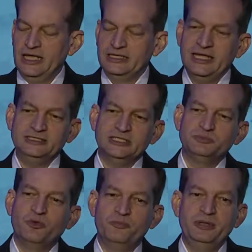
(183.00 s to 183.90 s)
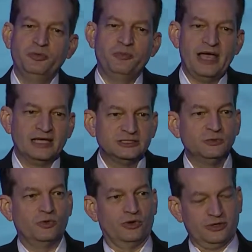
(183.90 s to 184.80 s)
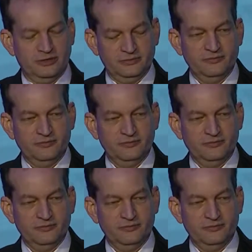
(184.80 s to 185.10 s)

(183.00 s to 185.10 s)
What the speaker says: not just more people back to work,